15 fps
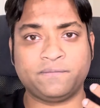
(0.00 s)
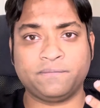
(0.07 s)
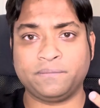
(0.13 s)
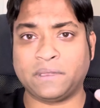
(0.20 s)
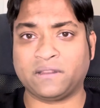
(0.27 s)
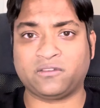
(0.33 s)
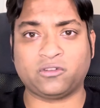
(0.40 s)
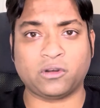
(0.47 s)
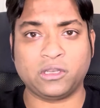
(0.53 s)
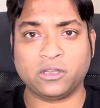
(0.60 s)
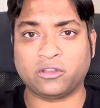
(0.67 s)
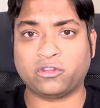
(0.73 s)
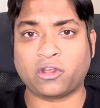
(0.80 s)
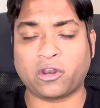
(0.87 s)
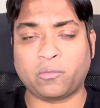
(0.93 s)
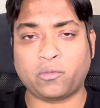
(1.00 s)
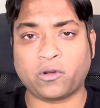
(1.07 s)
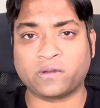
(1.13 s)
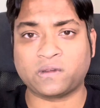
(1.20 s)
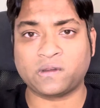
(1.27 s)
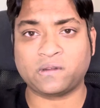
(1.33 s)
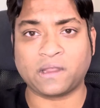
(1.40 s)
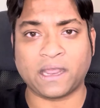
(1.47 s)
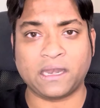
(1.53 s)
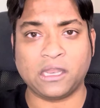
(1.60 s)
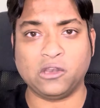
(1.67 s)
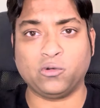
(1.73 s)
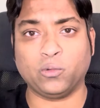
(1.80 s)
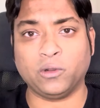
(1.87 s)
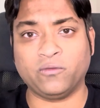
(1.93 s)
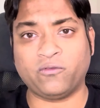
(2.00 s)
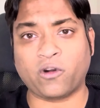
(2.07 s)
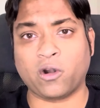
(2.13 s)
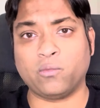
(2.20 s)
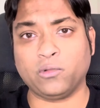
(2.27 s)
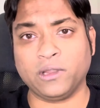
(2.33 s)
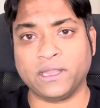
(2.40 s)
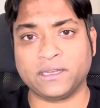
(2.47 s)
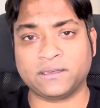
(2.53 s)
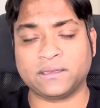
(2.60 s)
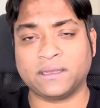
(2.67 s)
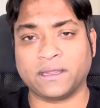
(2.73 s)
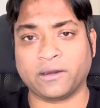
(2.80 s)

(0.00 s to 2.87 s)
based on your thought process, and it will formulate